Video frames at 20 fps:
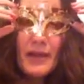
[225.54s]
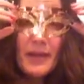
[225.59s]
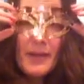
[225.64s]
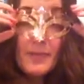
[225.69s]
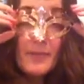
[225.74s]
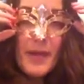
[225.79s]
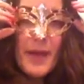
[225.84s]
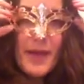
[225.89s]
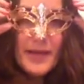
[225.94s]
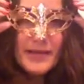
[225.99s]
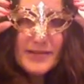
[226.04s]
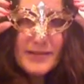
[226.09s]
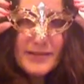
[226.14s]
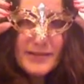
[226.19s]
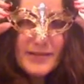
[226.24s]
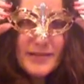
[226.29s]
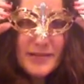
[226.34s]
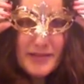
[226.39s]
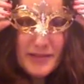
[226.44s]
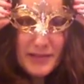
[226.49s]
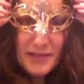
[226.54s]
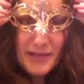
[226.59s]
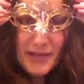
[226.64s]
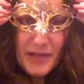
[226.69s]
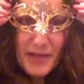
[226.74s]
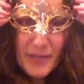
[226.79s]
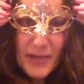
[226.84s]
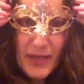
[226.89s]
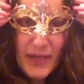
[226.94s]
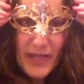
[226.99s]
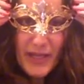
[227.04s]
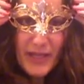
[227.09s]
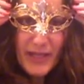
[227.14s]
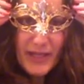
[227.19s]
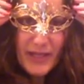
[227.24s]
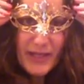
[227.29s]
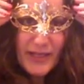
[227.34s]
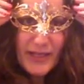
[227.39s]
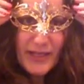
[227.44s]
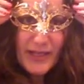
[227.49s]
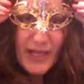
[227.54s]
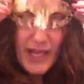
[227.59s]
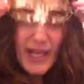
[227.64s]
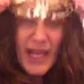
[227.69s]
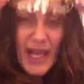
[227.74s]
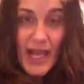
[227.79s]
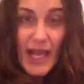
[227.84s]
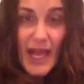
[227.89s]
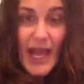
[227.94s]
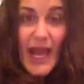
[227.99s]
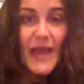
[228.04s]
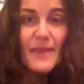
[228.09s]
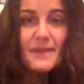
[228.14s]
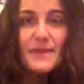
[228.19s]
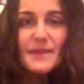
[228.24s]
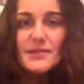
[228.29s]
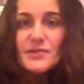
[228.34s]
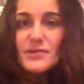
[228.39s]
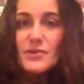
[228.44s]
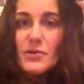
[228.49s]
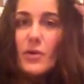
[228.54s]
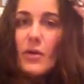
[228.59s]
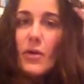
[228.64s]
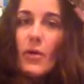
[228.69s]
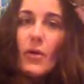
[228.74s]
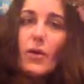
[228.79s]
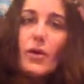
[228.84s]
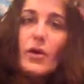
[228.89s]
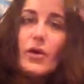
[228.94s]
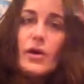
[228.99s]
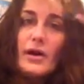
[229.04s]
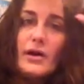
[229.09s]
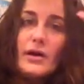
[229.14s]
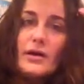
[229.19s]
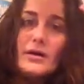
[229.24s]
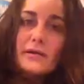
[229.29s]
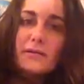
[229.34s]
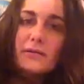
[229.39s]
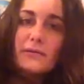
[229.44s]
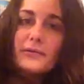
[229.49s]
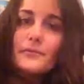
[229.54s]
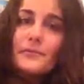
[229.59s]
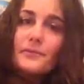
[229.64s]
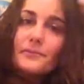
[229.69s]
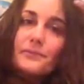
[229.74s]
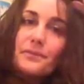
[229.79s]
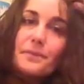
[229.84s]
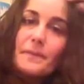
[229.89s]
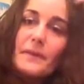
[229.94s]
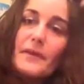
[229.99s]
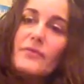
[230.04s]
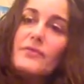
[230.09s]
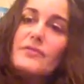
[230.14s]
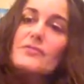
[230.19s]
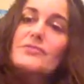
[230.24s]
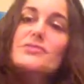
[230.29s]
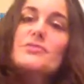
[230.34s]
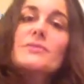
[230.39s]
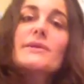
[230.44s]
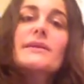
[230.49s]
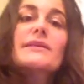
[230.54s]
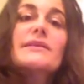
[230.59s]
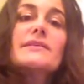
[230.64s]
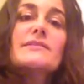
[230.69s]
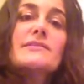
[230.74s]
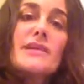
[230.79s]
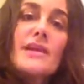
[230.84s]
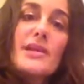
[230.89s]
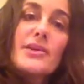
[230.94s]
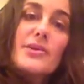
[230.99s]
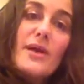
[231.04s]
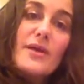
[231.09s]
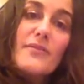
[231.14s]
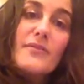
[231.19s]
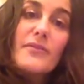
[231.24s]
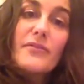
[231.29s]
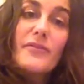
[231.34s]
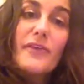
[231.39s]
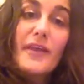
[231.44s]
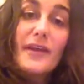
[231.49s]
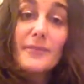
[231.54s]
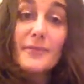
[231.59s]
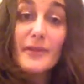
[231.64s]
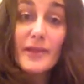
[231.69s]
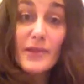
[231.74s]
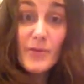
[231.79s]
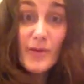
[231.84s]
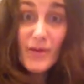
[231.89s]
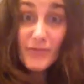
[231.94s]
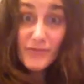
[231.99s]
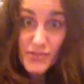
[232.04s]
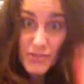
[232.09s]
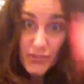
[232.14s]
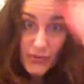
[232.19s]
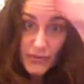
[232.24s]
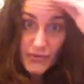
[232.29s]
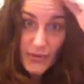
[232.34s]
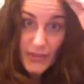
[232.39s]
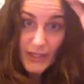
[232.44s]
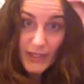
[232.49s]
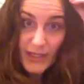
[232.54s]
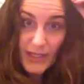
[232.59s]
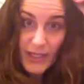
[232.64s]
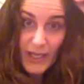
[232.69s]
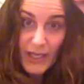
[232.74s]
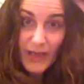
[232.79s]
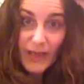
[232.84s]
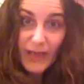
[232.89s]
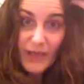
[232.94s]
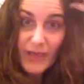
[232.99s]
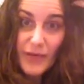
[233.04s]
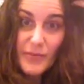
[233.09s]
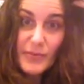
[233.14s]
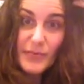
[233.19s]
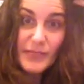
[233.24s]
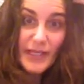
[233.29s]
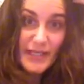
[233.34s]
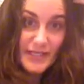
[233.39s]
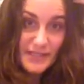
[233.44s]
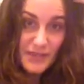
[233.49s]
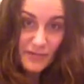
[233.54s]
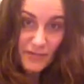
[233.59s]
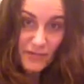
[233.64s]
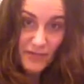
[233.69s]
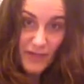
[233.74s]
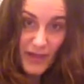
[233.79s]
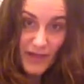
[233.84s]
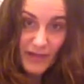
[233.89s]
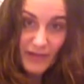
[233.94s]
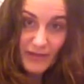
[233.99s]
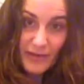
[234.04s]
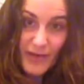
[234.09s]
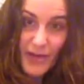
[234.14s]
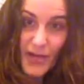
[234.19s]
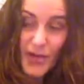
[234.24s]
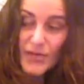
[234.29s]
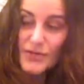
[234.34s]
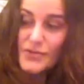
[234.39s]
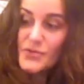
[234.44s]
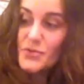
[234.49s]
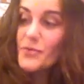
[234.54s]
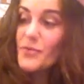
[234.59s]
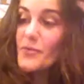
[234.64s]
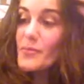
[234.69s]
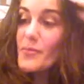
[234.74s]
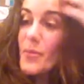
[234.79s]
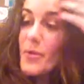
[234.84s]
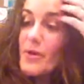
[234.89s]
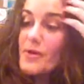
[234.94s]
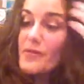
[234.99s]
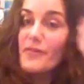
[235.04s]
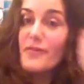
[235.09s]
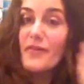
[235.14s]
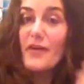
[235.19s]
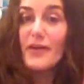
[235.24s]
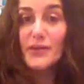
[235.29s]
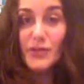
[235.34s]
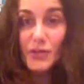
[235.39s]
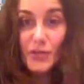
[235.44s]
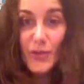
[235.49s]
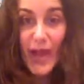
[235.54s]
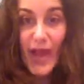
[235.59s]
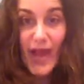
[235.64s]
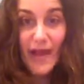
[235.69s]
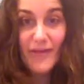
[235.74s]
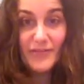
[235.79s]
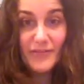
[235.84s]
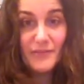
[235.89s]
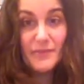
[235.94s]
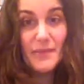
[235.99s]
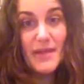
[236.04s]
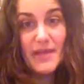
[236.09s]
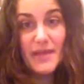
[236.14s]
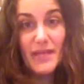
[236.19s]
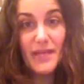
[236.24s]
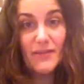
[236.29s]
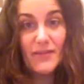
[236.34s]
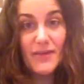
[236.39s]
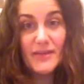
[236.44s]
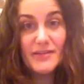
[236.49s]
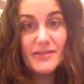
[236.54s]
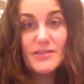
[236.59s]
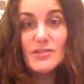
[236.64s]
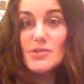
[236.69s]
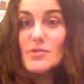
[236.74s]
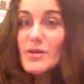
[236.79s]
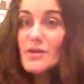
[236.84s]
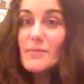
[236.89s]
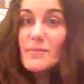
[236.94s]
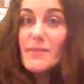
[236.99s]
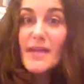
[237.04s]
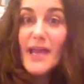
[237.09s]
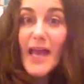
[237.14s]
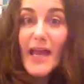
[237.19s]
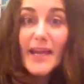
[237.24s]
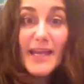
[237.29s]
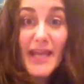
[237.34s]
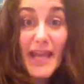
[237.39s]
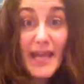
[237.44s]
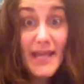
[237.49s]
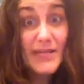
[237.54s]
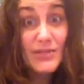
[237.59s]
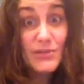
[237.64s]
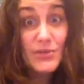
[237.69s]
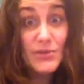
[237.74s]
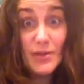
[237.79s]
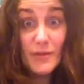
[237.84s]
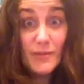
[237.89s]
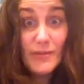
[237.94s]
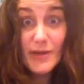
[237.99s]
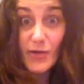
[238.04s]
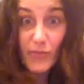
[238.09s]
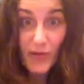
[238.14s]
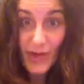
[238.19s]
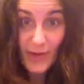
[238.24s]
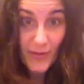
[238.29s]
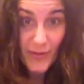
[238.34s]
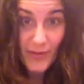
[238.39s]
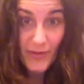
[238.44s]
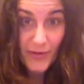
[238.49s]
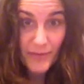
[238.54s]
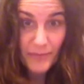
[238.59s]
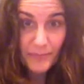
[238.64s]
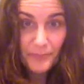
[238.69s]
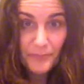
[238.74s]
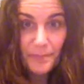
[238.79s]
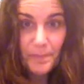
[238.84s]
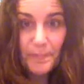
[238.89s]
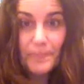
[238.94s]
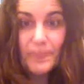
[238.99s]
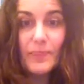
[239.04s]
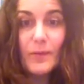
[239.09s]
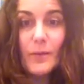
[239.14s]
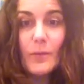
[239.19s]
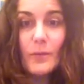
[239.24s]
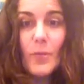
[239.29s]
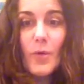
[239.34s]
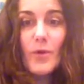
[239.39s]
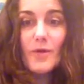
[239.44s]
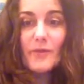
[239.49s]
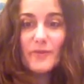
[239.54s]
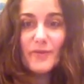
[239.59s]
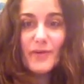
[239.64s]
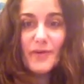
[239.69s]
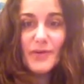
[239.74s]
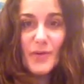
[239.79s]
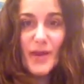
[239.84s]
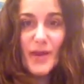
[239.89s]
mask nearby. And these are all, if you're doing this and you have a family, you have children, they relate to fun. So the more fun you have in making this, and you can be any age, you can be a grandmother. The more fun you